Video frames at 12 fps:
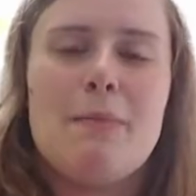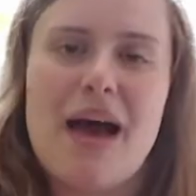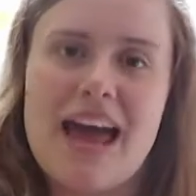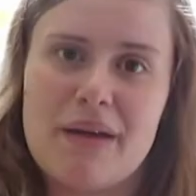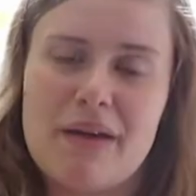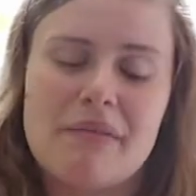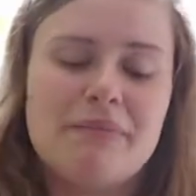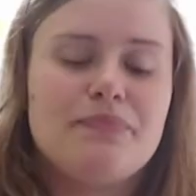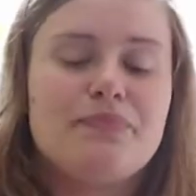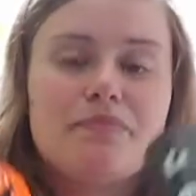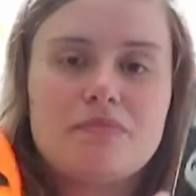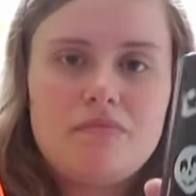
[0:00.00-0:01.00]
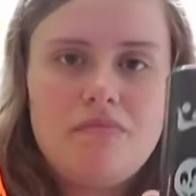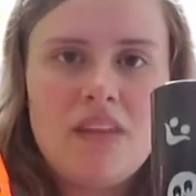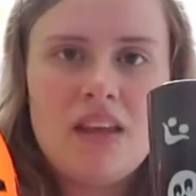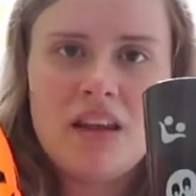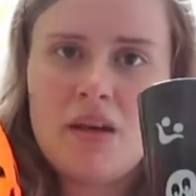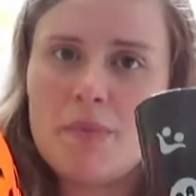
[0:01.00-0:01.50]
But anyway,
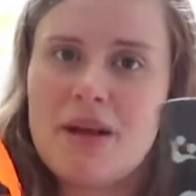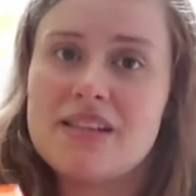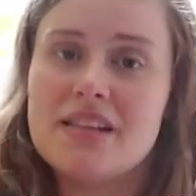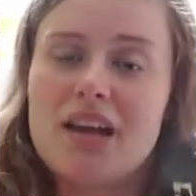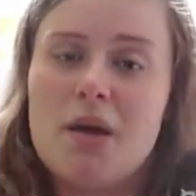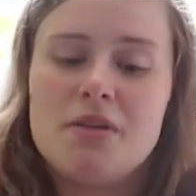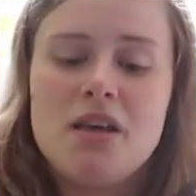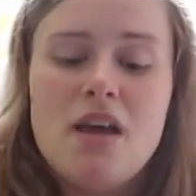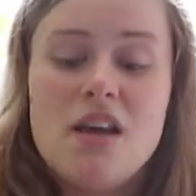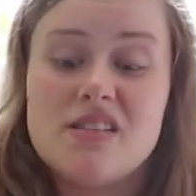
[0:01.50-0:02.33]
lightweight plastic cups.